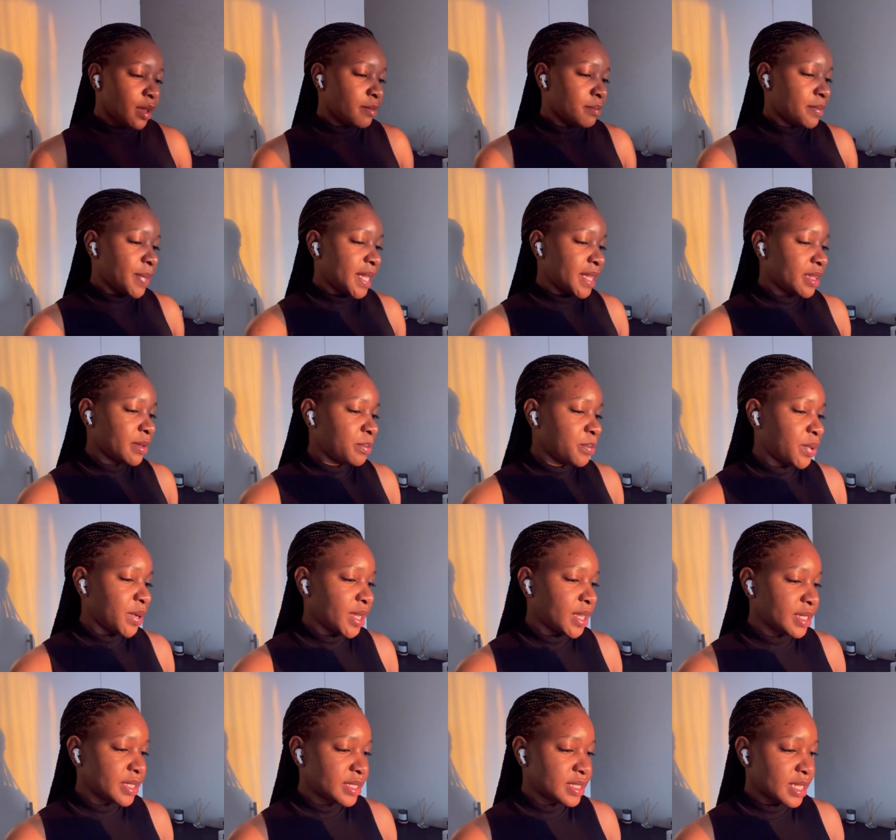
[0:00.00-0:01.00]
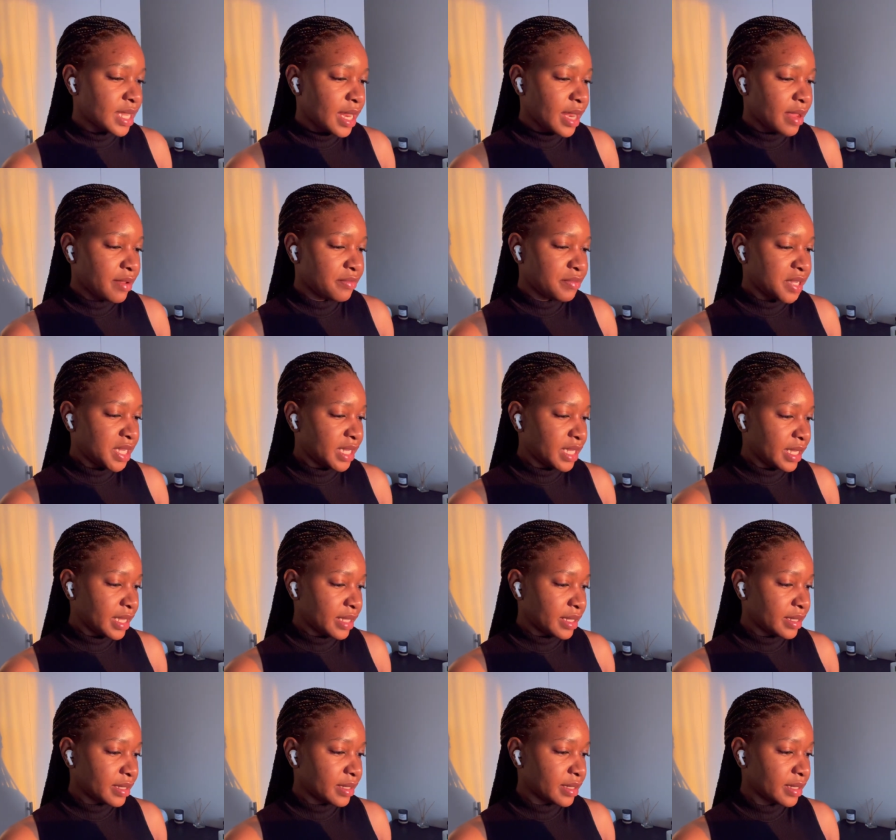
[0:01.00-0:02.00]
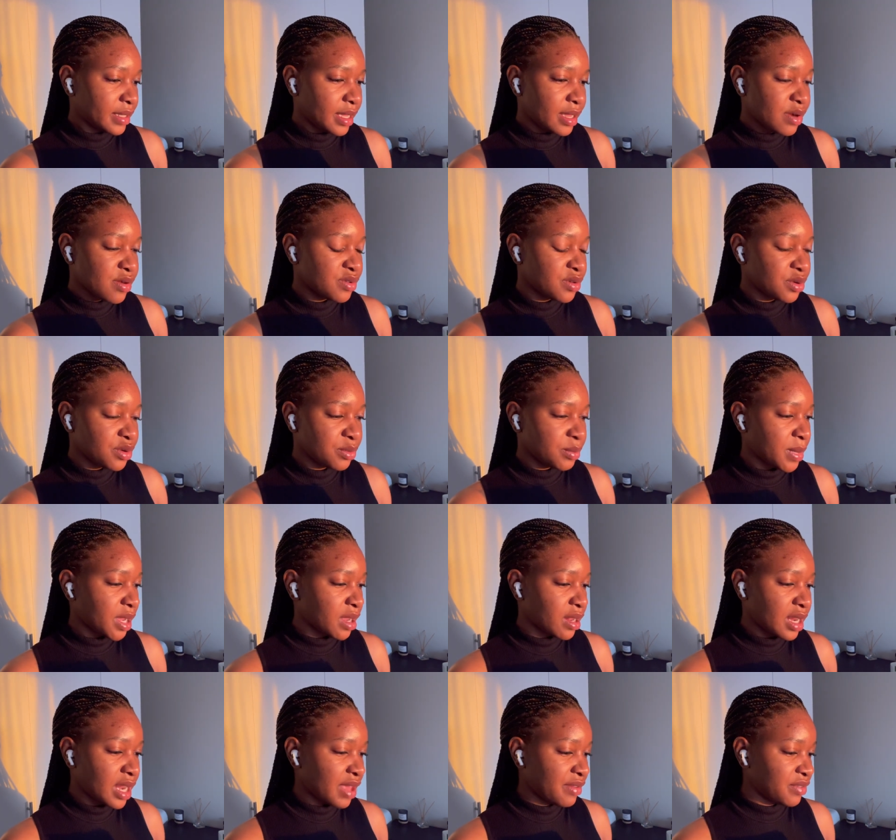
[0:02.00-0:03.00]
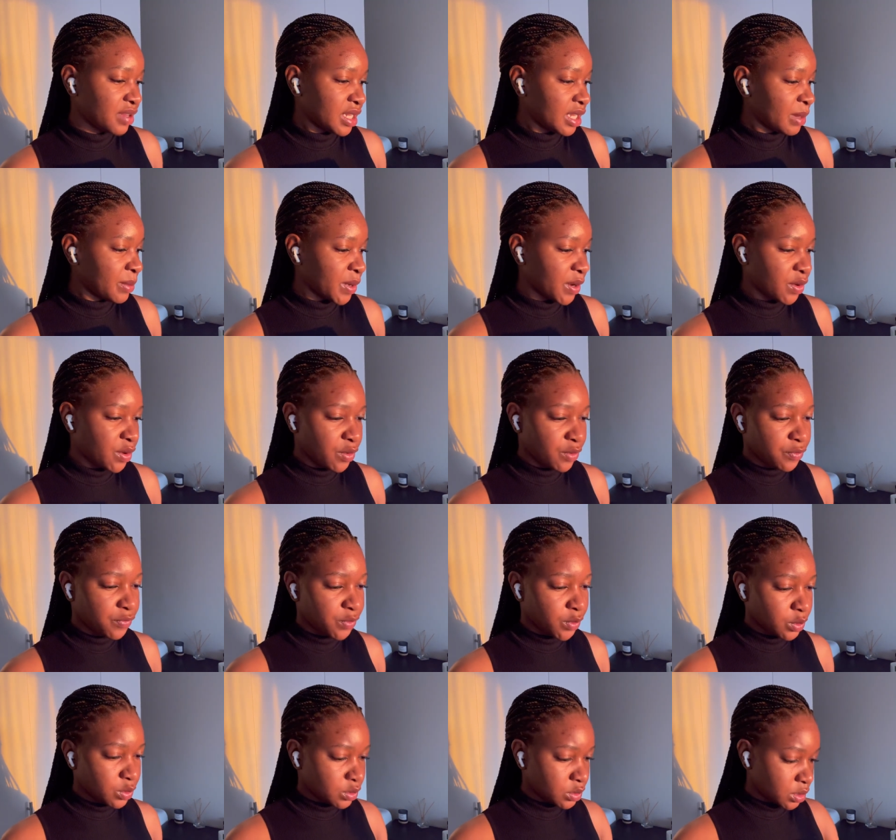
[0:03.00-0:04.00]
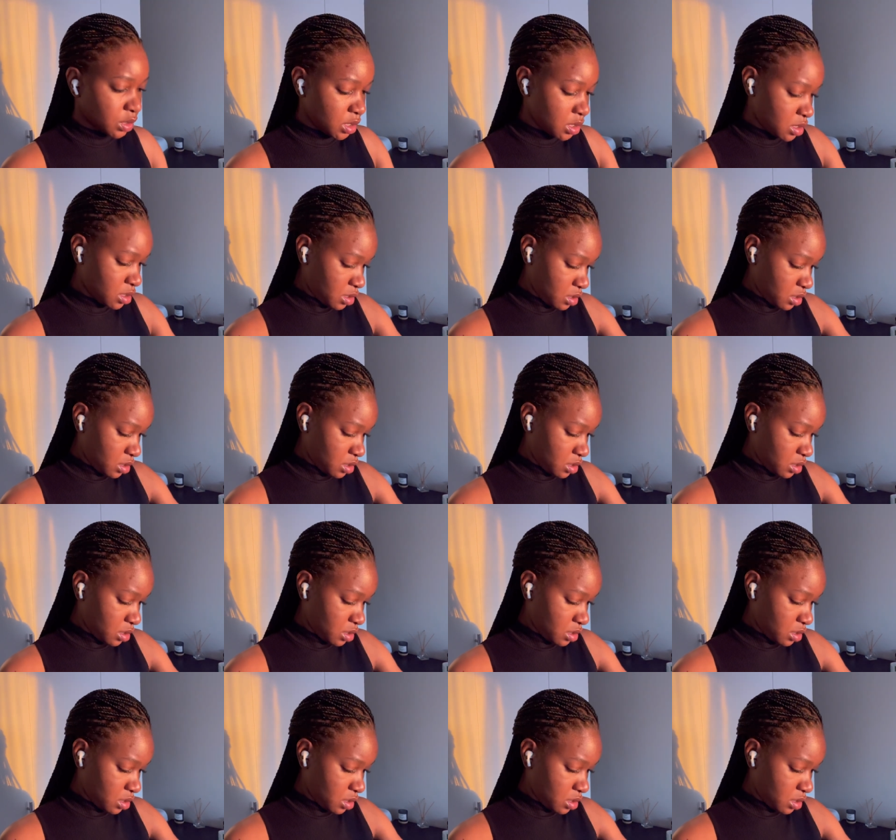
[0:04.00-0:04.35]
by the brand lavelia i don't know lavelia microphone